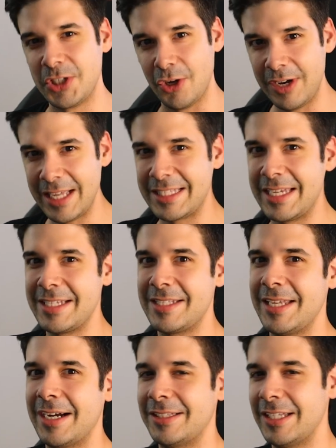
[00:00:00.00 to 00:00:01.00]
So let's get
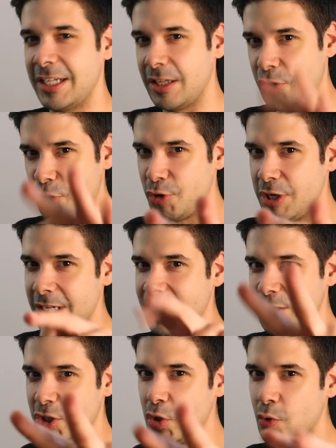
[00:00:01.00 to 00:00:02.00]
started in
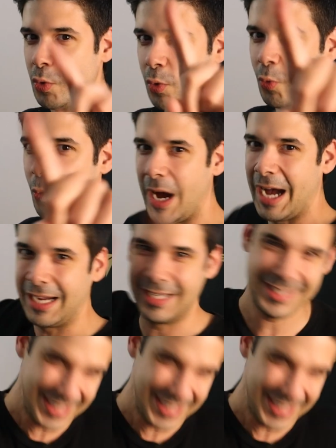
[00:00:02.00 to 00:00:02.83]
three, two, one.